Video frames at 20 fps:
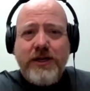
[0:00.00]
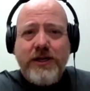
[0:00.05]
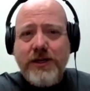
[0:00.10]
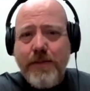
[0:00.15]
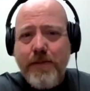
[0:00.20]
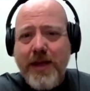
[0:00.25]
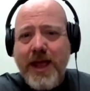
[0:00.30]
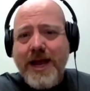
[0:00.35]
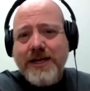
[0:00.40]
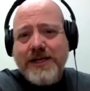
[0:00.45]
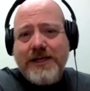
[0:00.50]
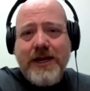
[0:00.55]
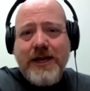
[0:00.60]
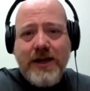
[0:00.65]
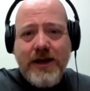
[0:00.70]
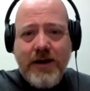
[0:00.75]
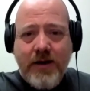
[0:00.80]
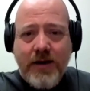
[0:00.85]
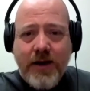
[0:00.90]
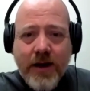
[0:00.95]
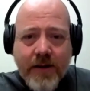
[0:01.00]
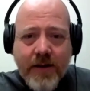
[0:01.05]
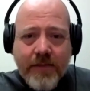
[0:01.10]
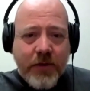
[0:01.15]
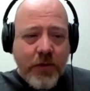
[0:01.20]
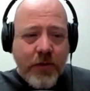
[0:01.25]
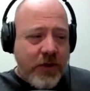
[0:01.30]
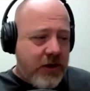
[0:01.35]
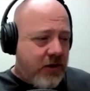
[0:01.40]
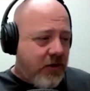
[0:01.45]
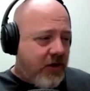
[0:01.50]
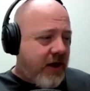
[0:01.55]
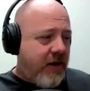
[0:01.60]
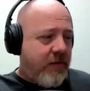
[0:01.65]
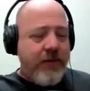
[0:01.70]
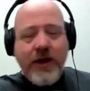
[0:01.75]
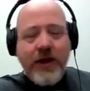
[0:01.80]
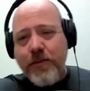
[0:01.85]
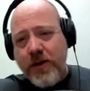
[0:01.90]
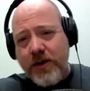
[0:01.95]
It's amazing, and we do
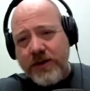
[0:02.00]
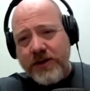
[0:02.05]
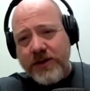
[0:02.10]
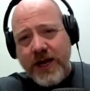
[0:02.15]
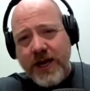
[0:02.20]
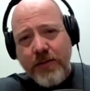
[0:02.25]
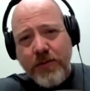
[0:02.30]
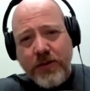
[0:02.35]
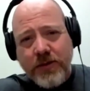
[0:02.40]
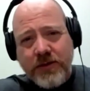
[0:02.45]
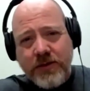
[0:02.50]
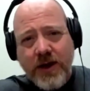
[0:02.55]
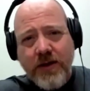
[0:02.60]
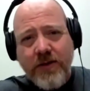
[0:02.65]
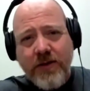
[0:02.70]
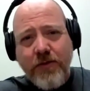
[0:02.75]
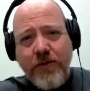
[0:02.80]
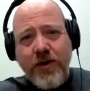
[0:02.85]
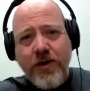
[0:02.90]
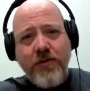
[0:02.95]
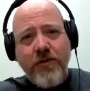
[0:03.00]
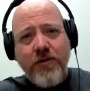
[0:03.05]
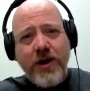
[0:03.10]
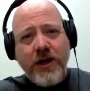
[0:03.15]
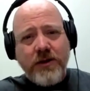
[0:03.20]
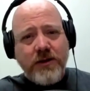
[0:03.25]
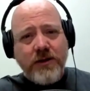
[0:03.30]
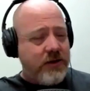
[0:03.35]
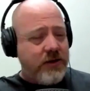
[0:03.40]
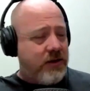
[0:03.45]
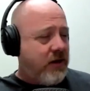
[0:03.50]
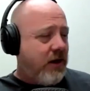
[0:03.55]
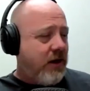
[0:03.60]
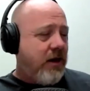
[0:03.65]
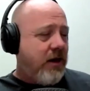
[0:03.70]
have ping pong tables and free drinks